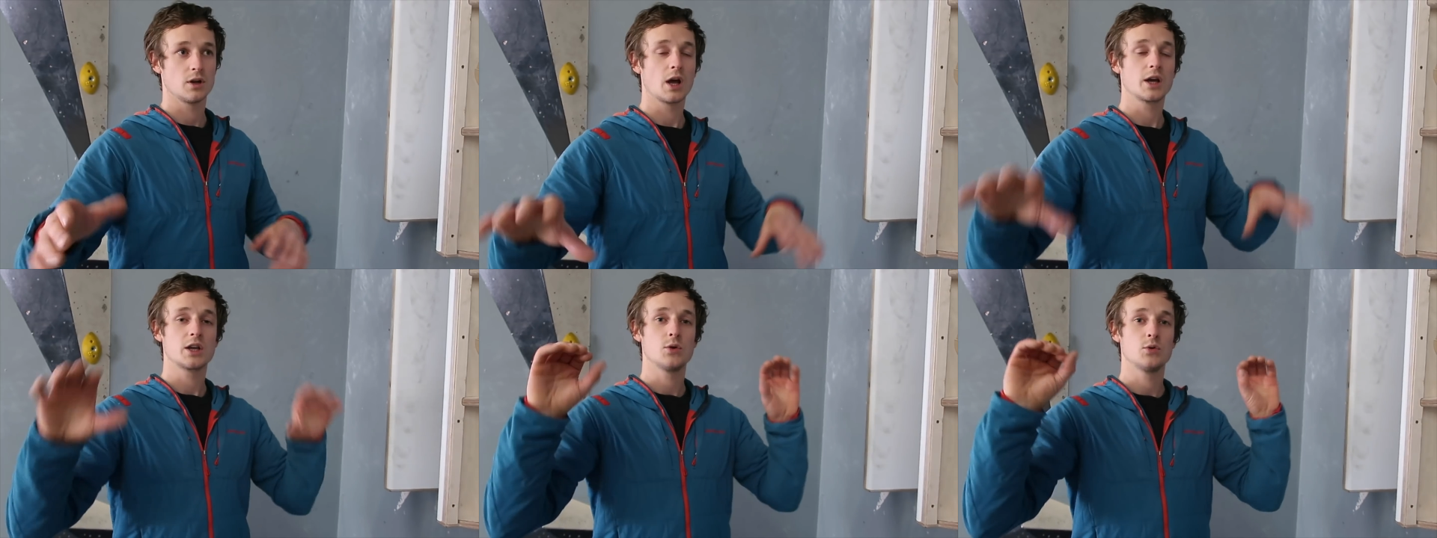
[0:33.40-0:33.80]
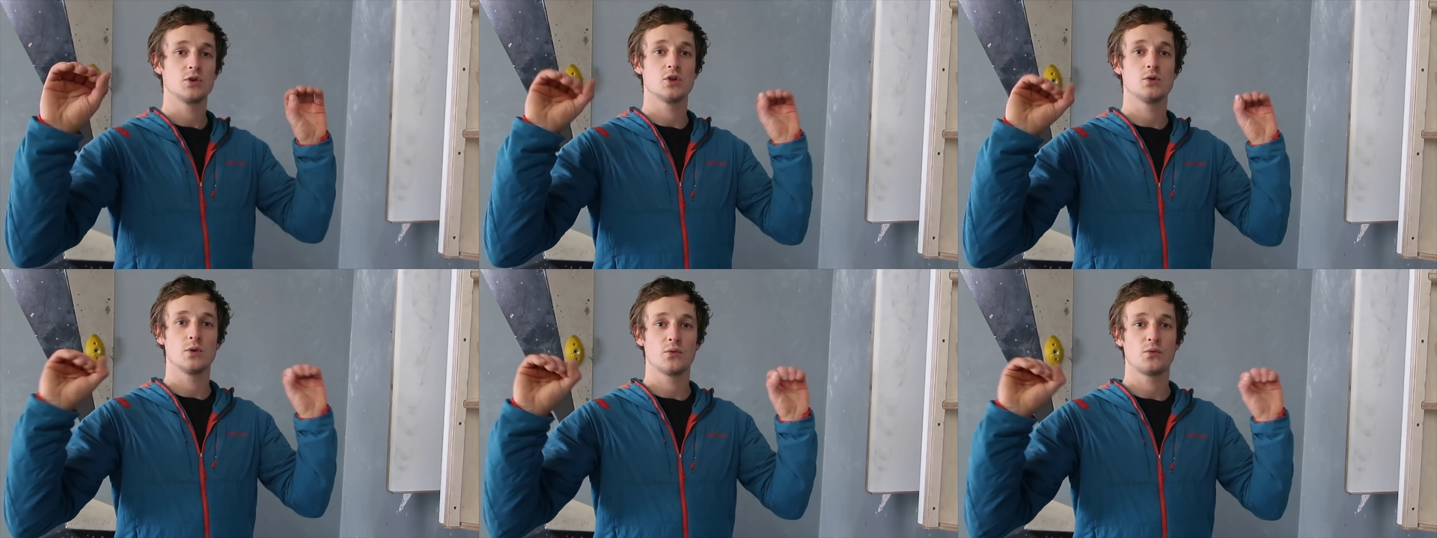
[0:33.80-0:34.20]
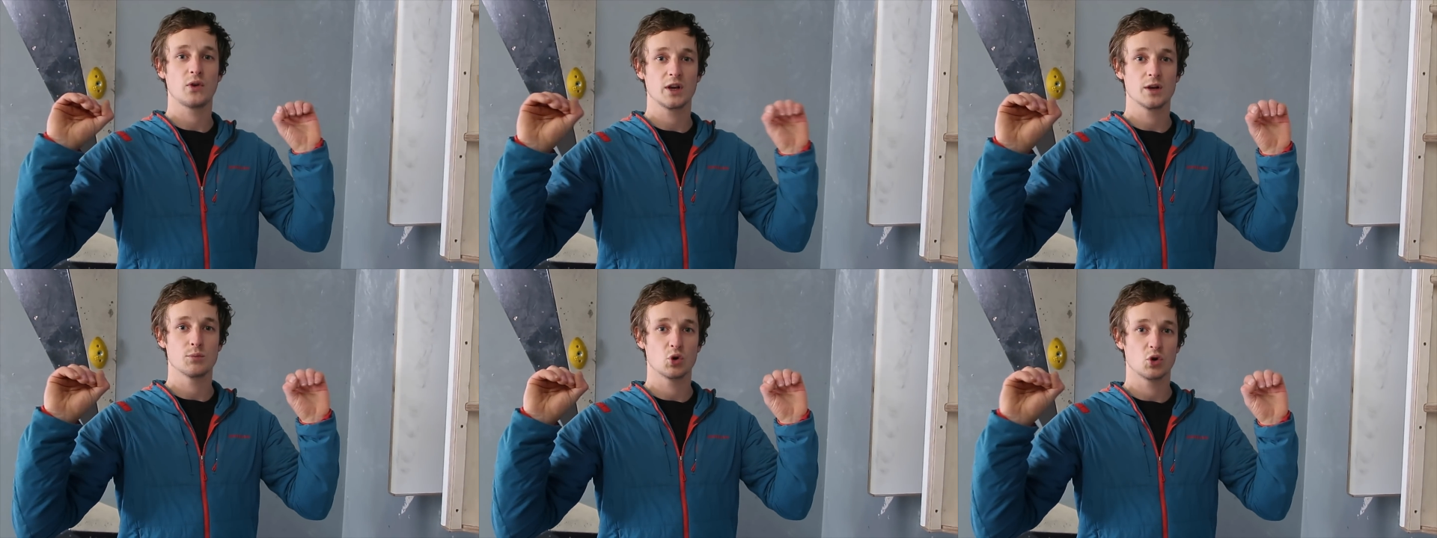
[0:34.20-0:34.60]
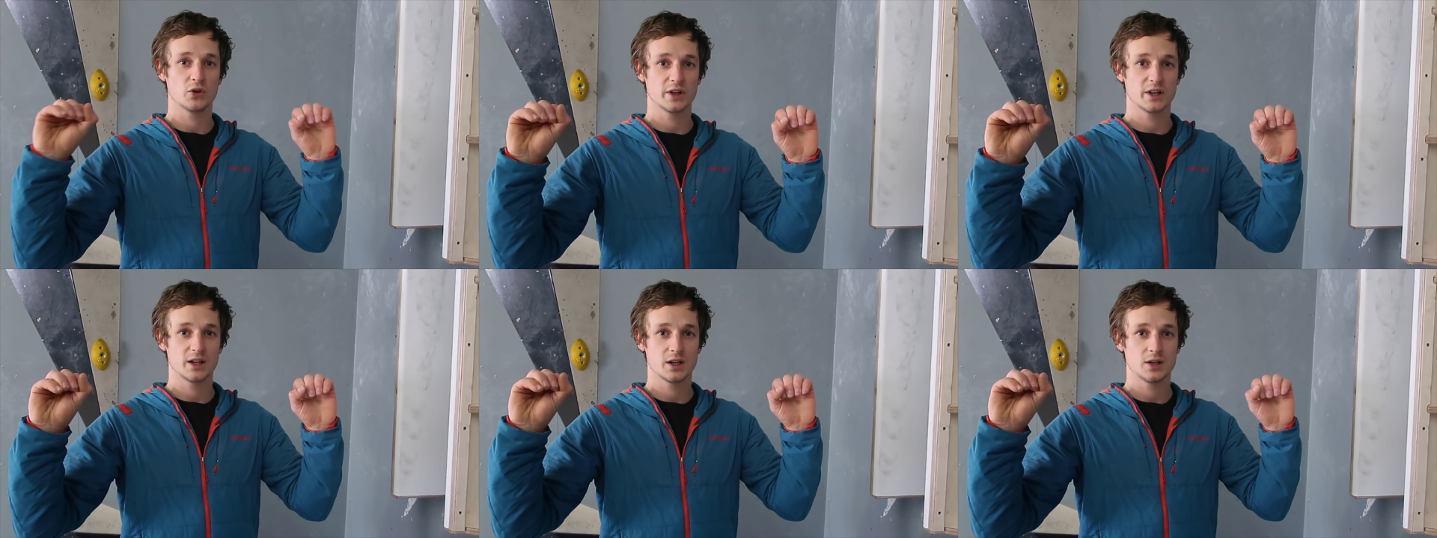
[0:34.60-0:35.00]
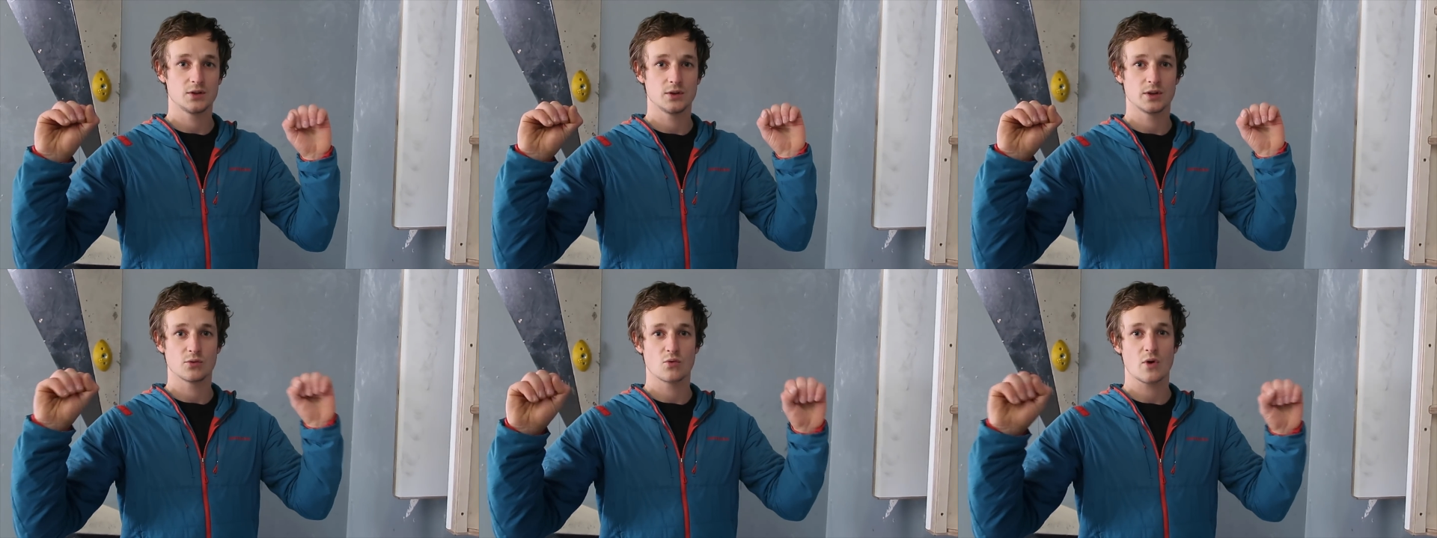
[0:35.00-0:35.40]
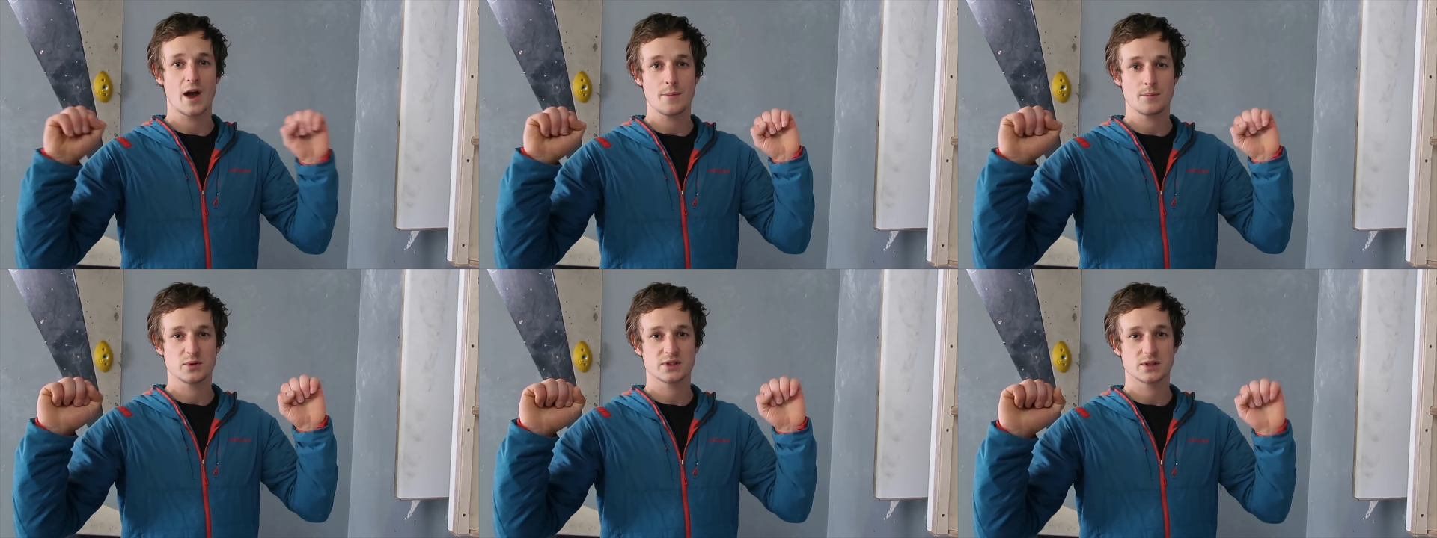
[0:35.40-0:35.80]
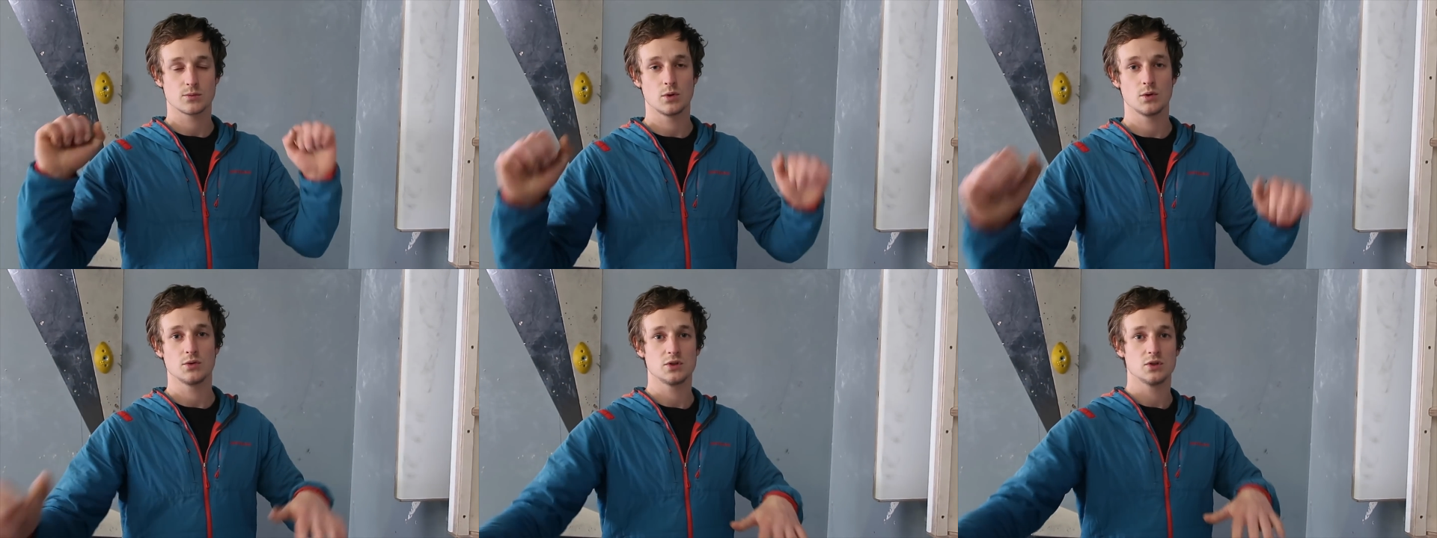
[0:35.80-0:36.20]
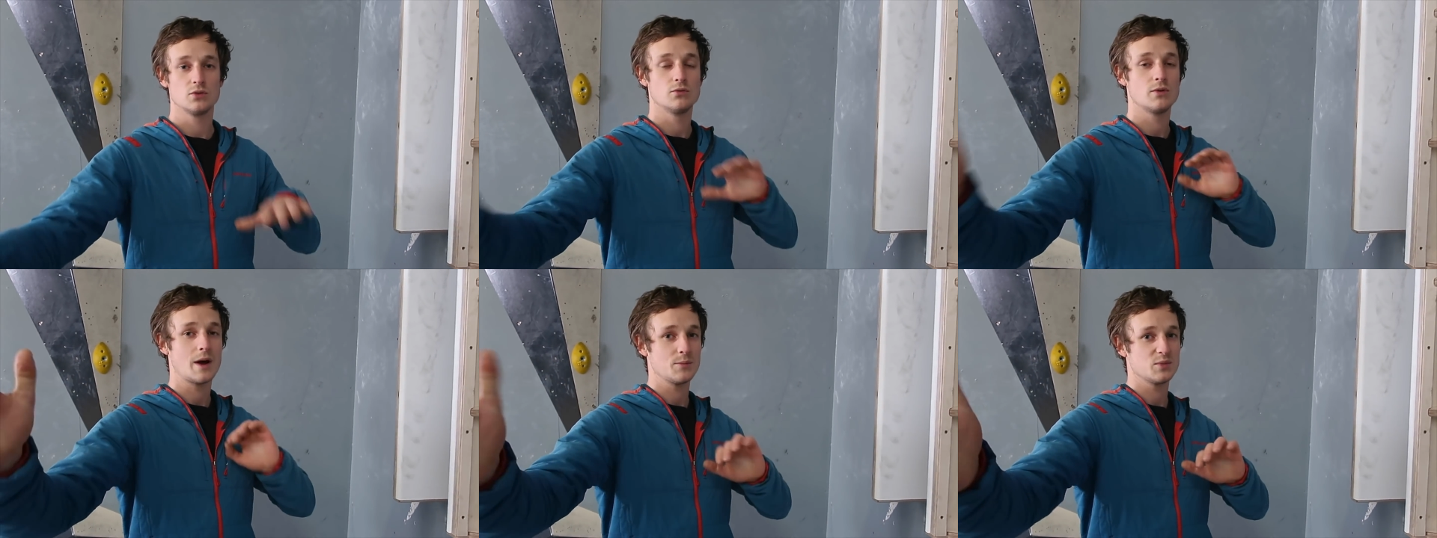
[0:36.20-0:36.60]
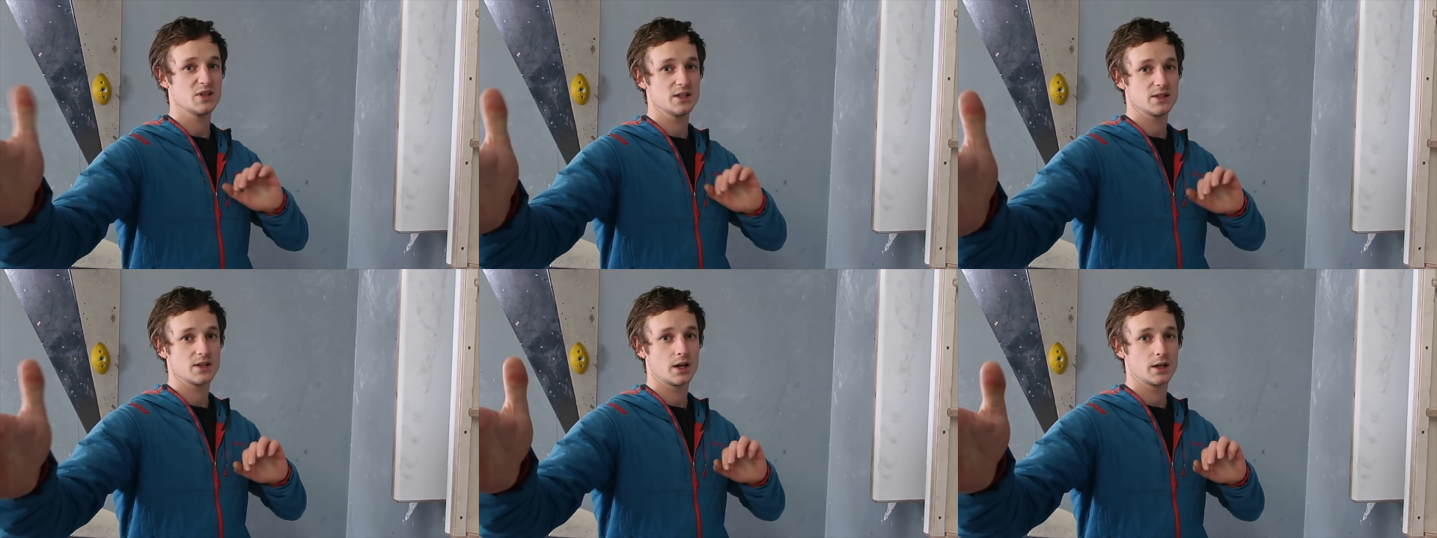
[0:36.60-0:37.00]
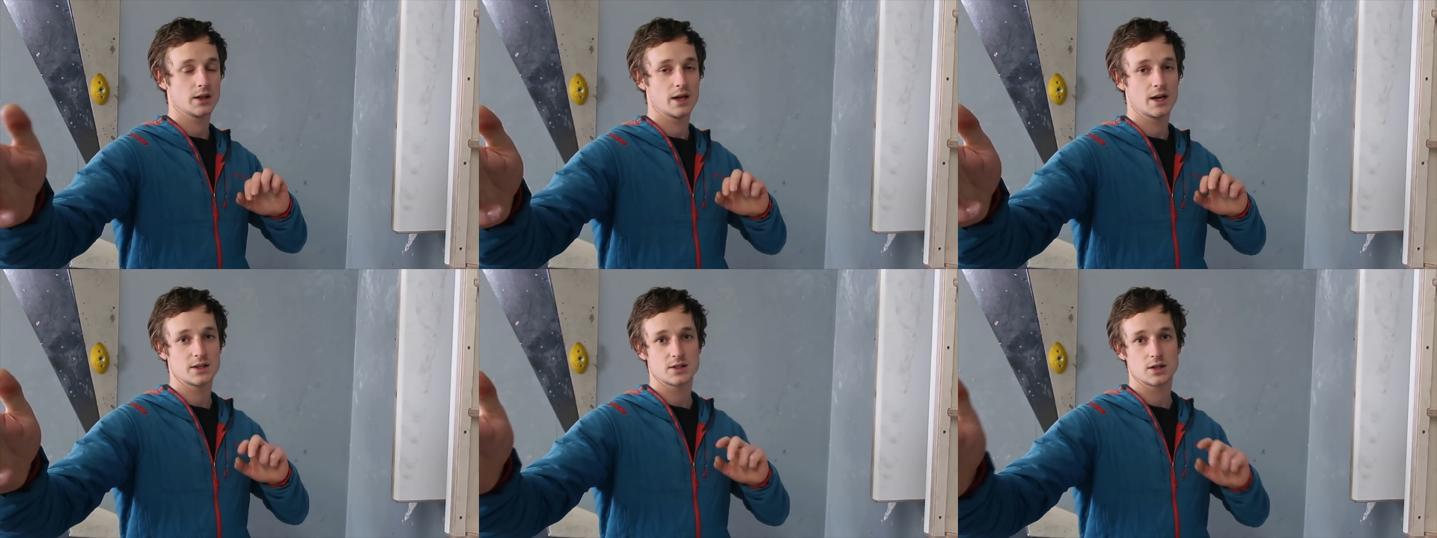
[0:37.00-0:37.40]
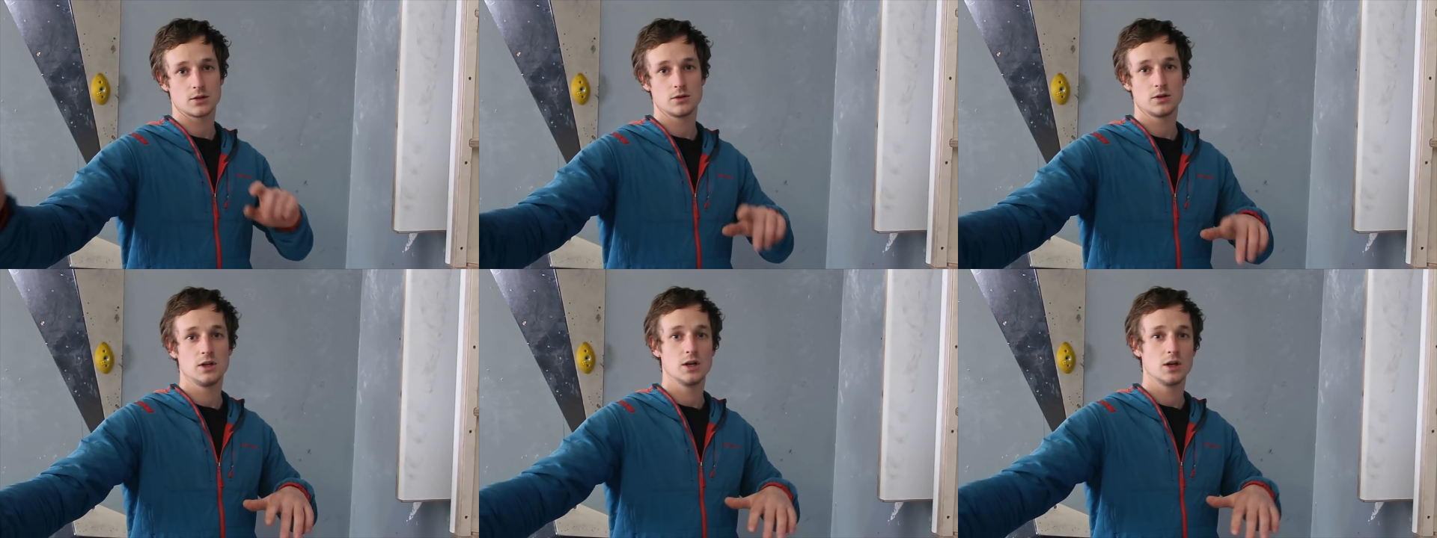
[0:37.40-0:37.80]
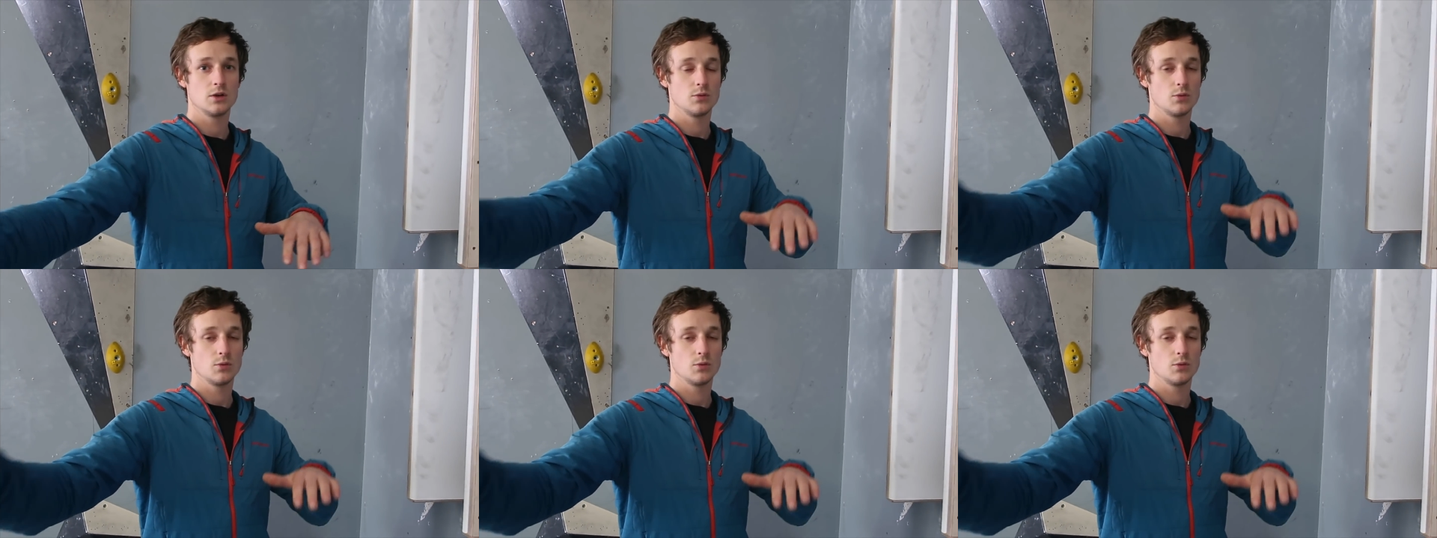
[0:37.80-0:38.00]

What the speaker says: Like you would do with fingerboarding, doing reps, we would do reps inside there, so you know,